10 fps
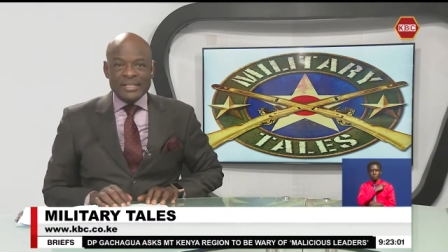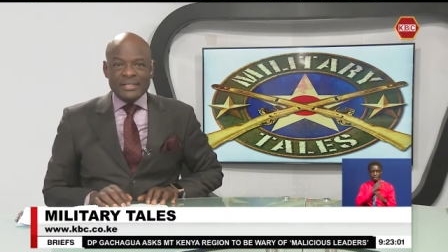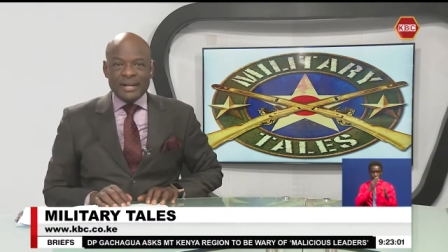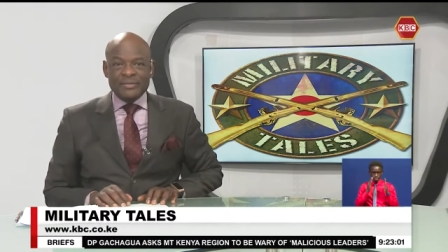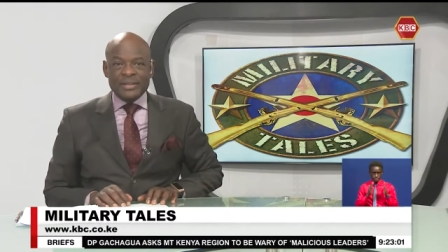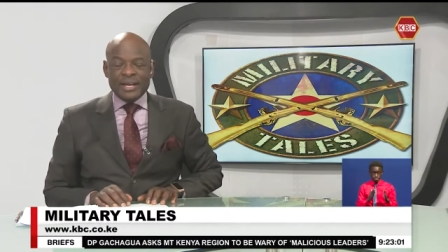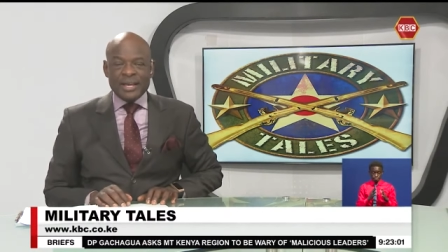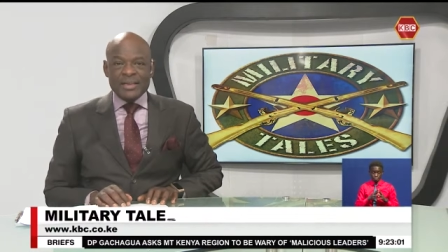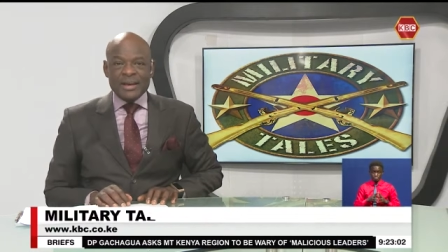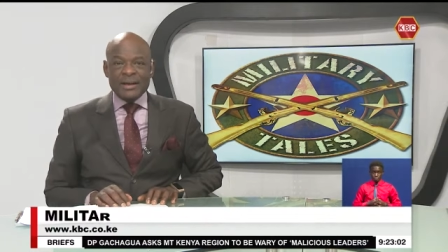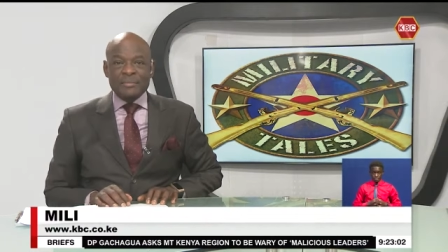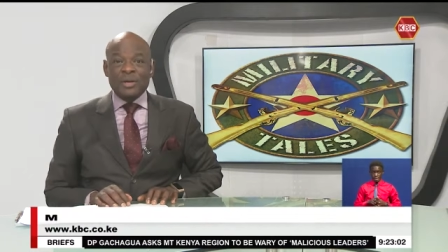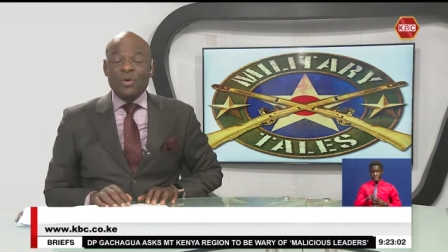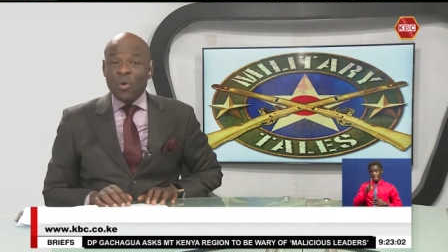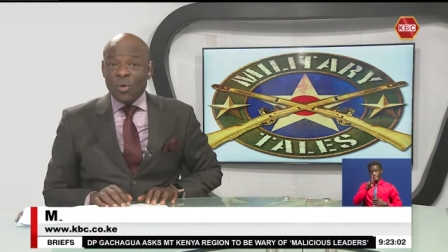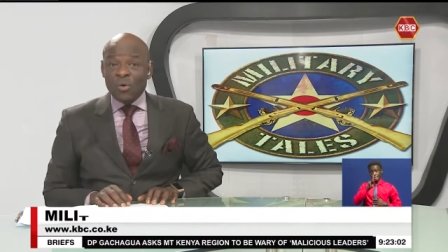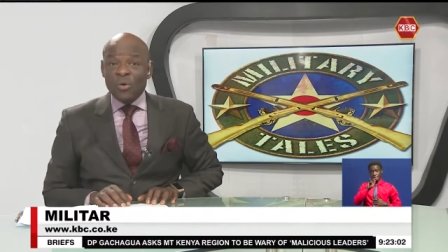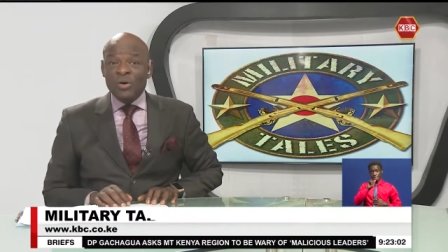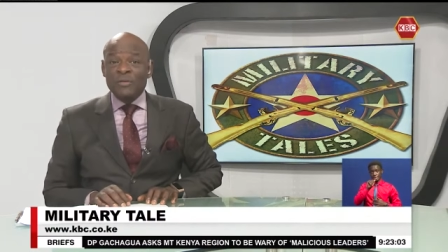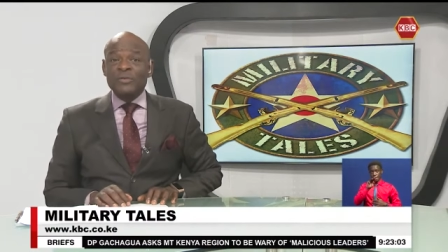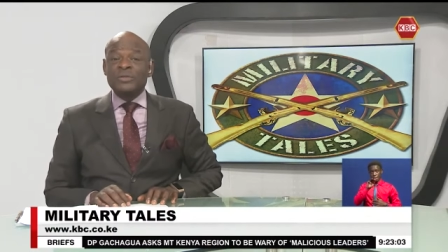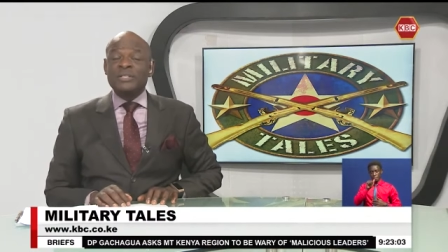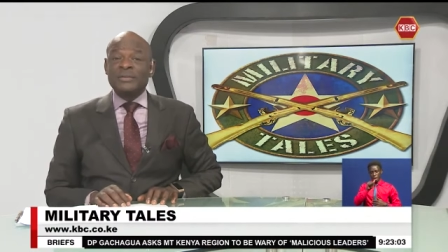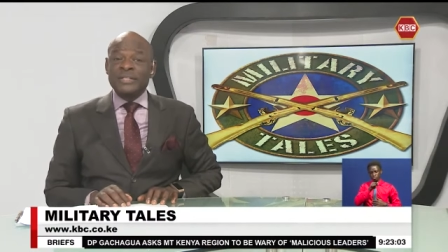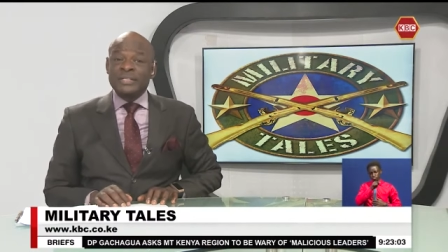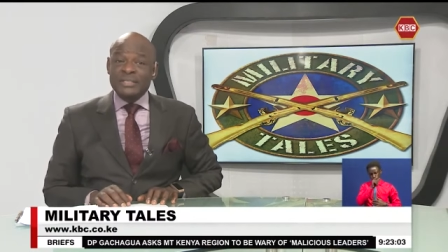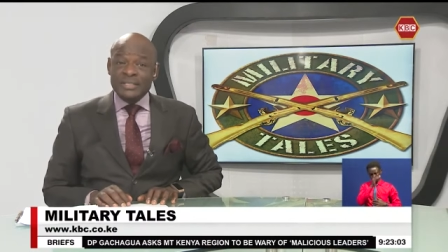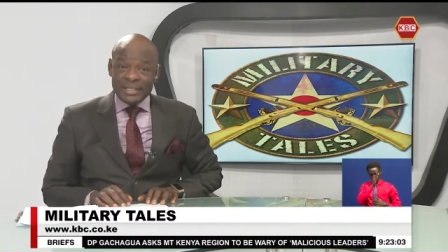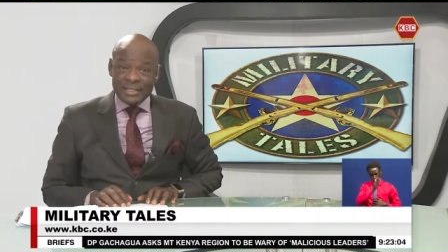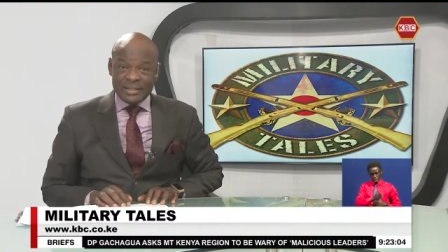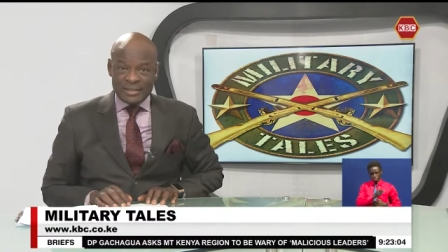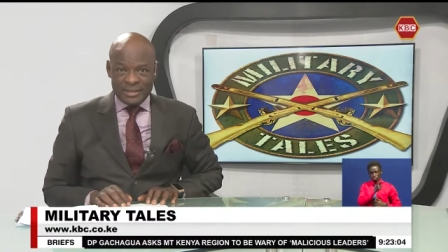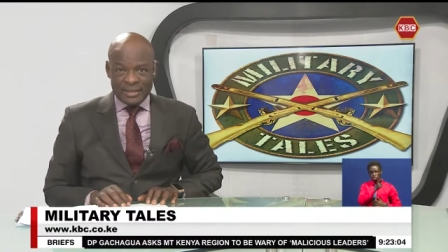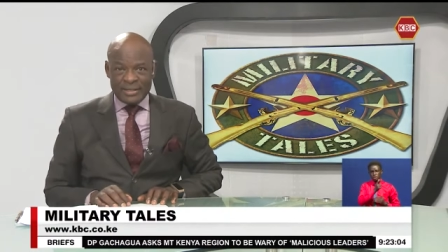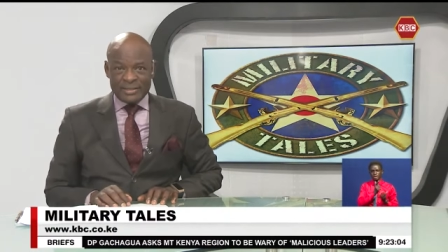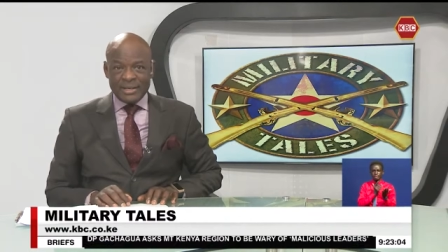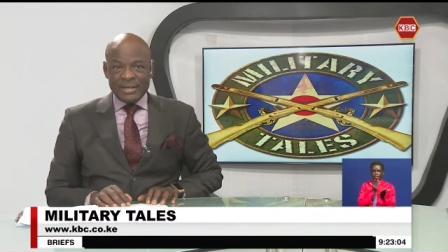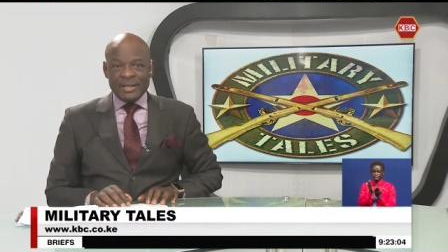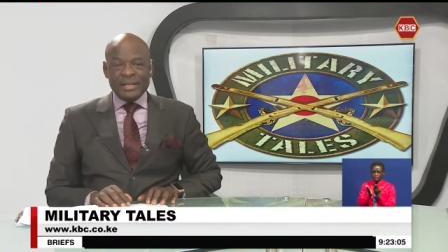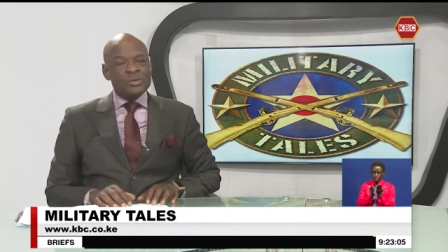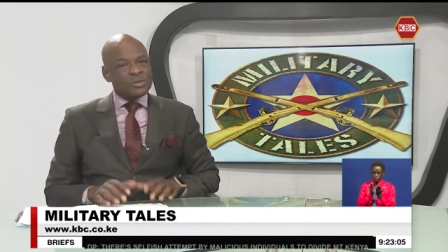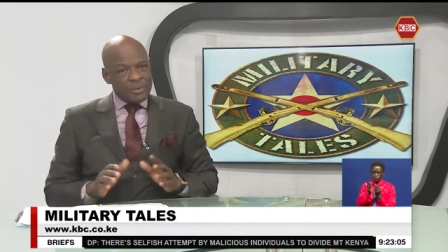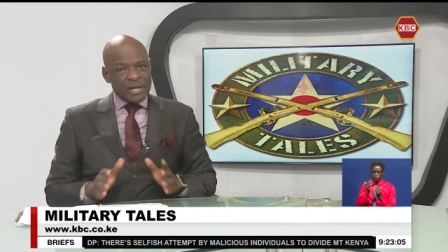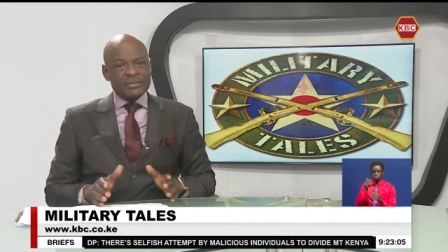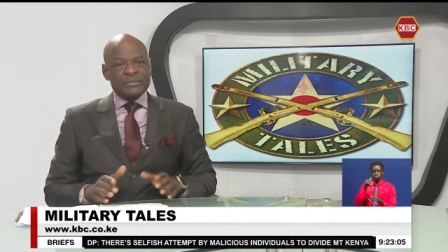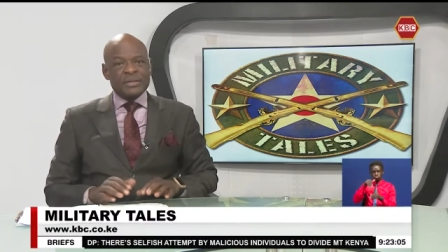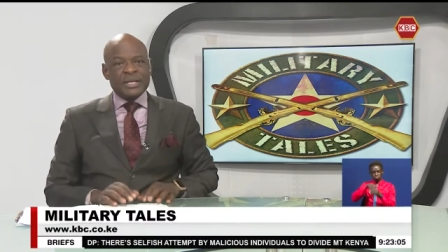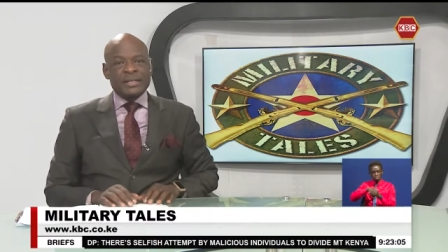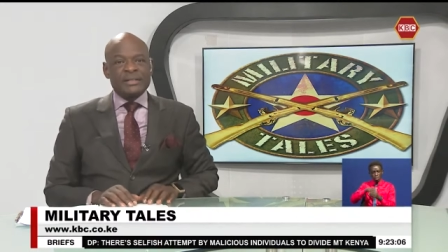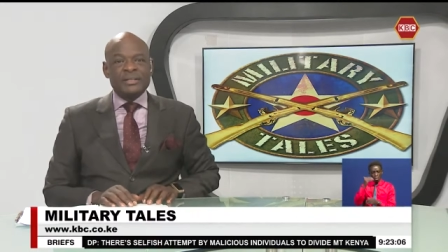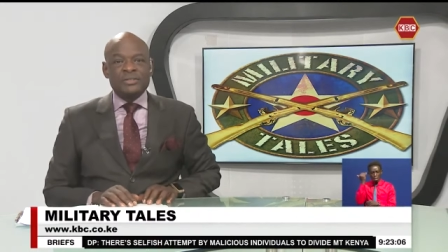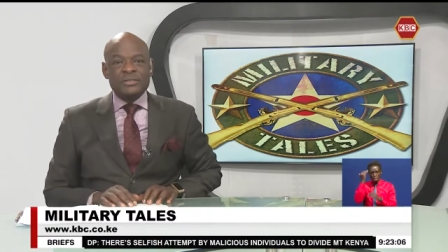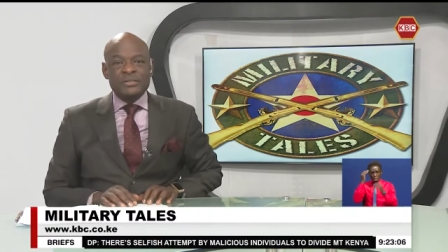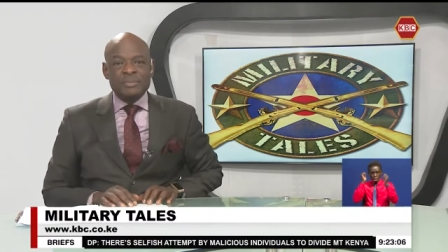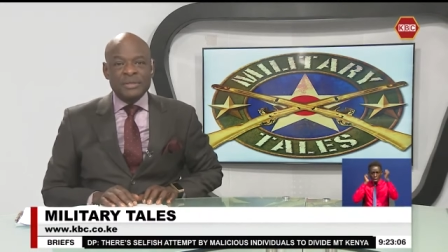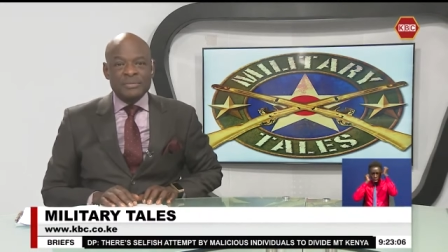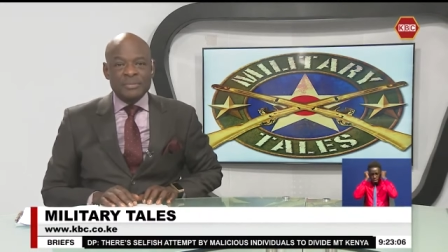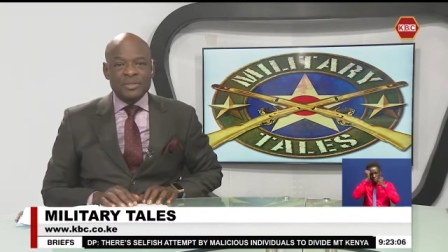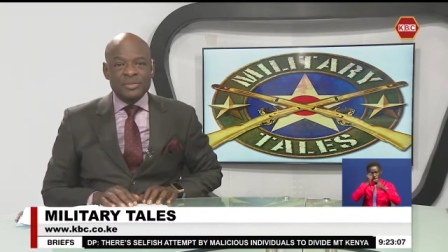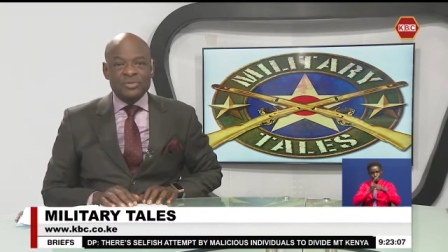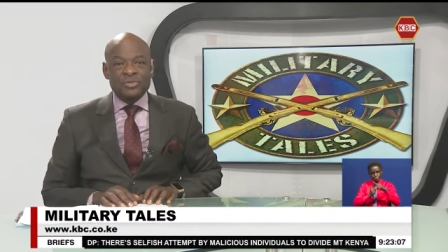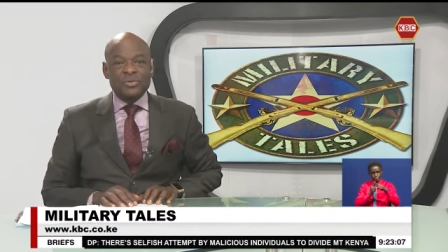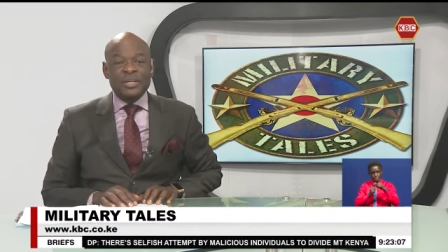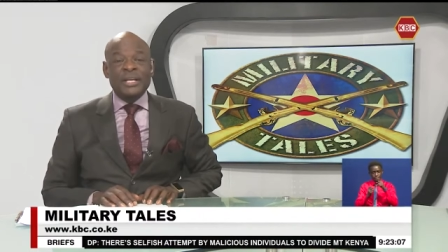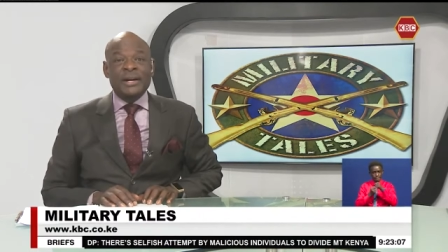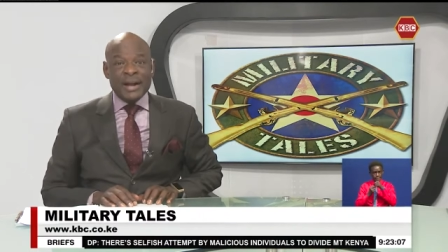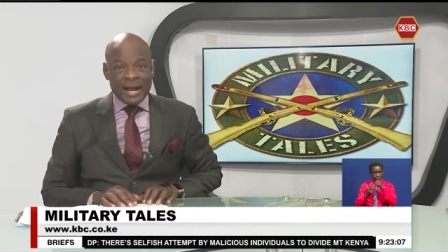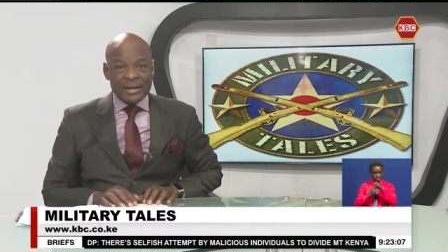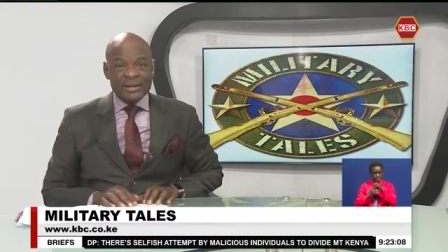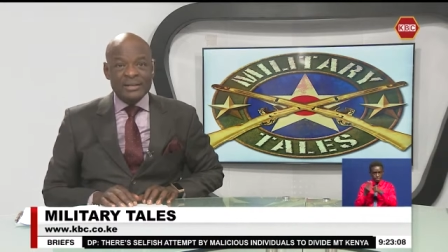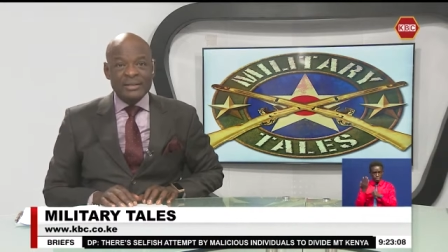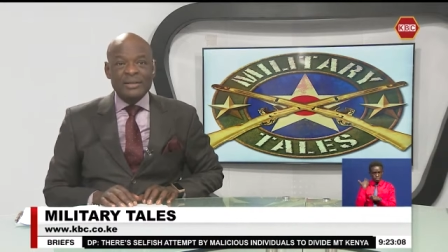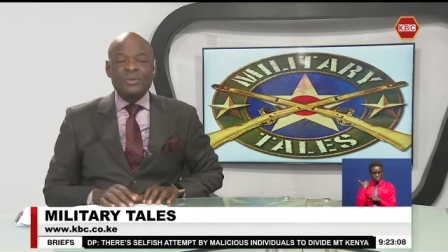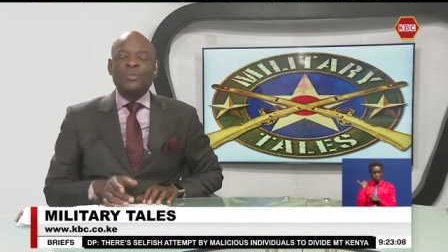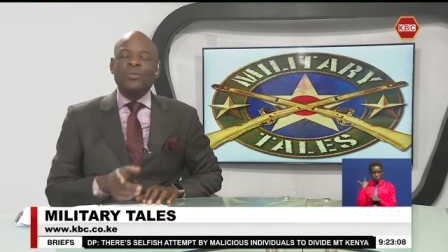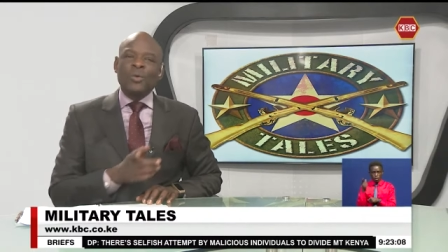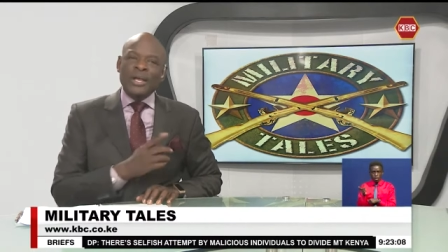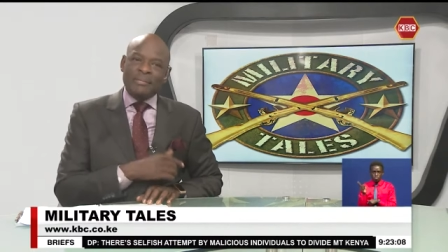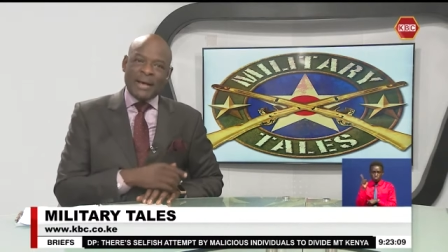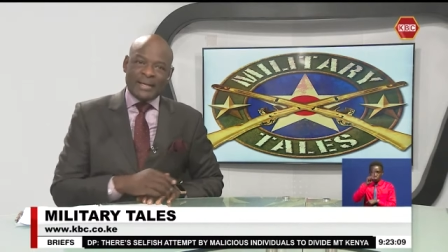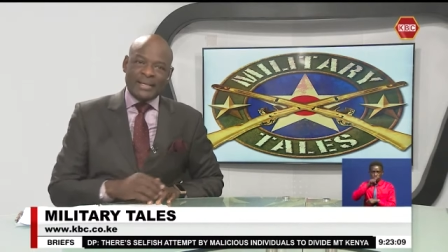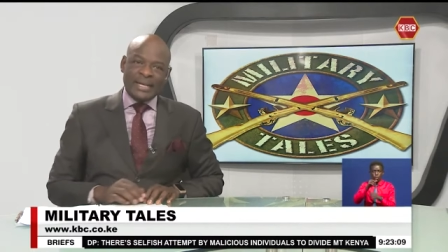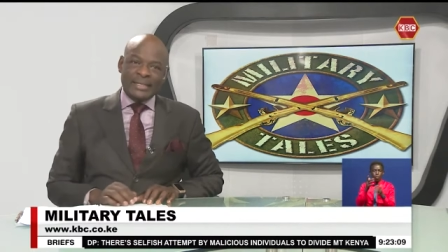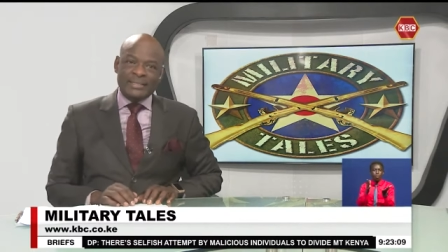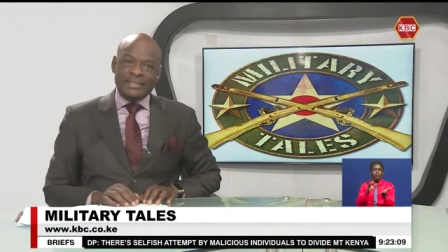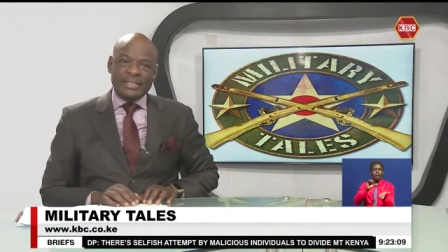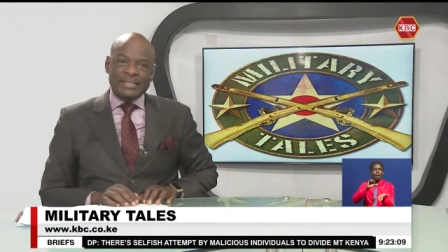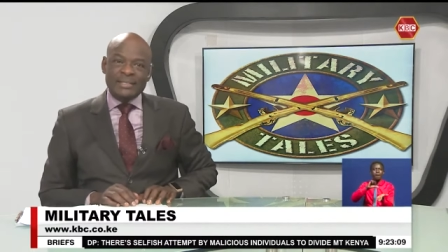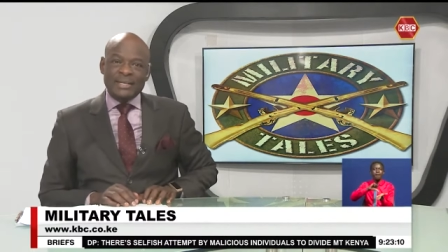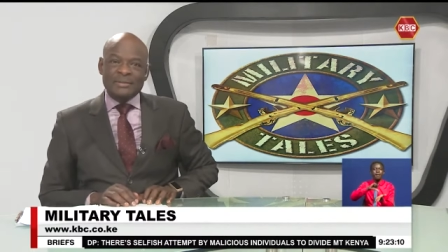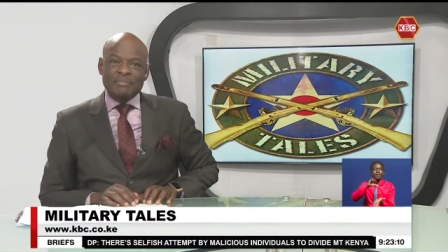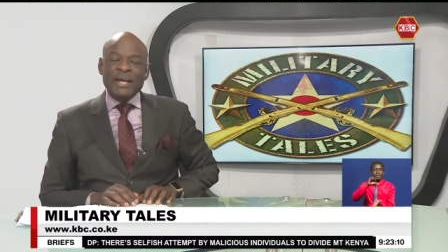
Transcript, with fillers: served the Kenya Army Corps for seventeen years and was part of the United Nations peace mission to Iran way back in nineteen eighty-eight.